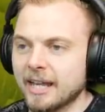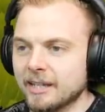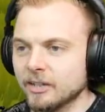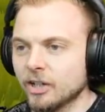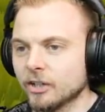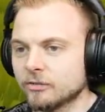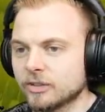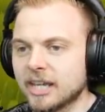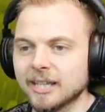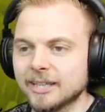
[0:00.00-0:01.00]
uh, you know,
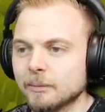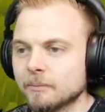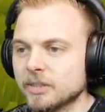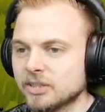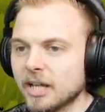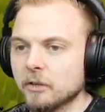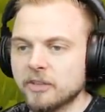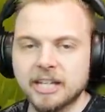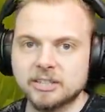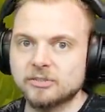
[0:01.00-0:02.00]
killing them yourself,
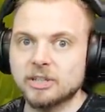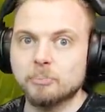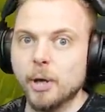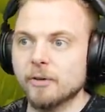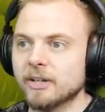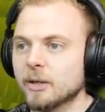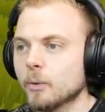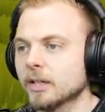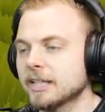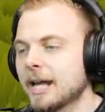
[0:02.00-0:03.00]
it's, it's perfect. It
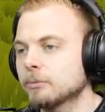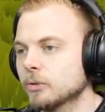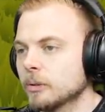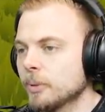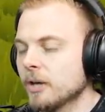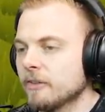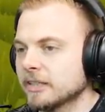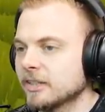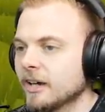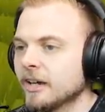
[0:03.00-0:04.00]
works absolutely perfect. So